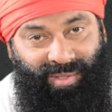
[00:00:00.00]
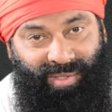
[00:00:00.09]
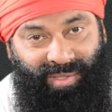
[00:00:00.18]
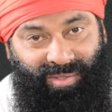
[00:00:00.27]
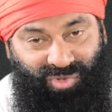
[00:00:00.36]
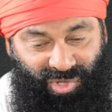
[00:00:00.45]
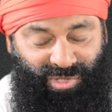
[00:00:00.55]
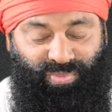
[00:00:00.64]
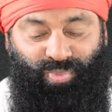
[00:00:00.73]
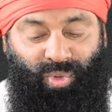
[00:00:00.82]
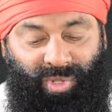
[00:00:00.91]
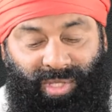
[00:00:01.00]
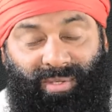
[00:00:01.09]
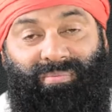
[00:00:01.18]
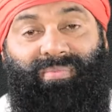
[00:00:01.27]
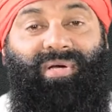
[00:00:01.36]
And it's just burning
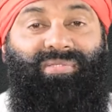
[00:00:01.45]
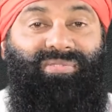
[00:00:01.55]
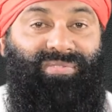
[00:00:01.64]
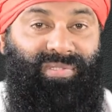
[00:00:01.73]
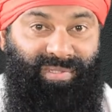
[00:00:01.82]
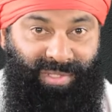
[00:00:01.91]
and still